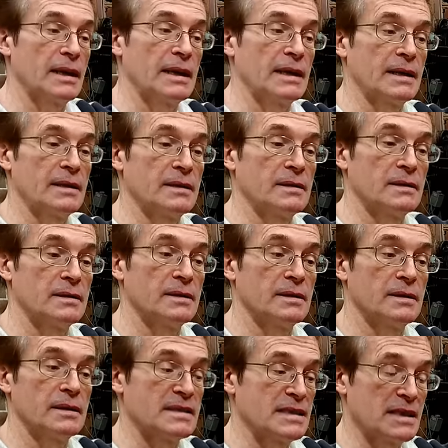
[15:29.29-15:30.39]
and
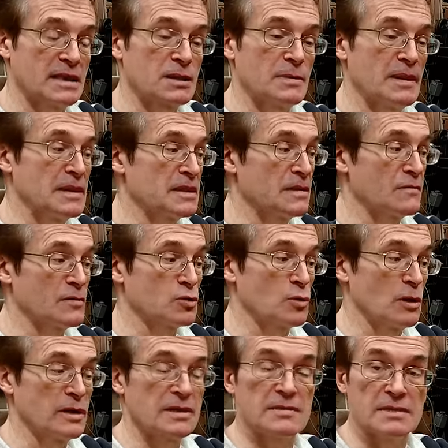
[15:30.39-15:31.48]
uh, it's inexpensive, it's
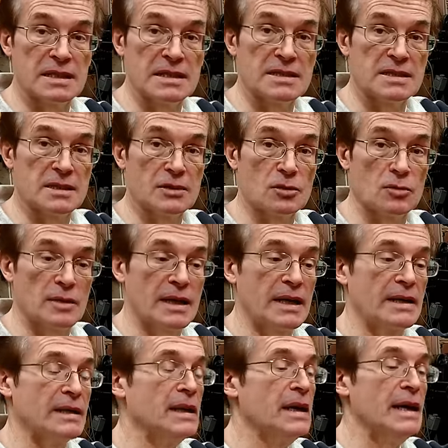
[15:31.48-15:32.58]
relatively easy to
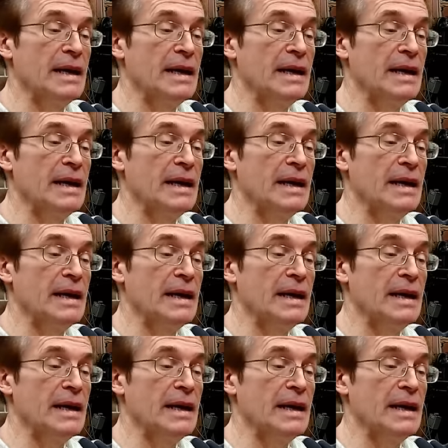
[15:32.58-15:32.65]
create,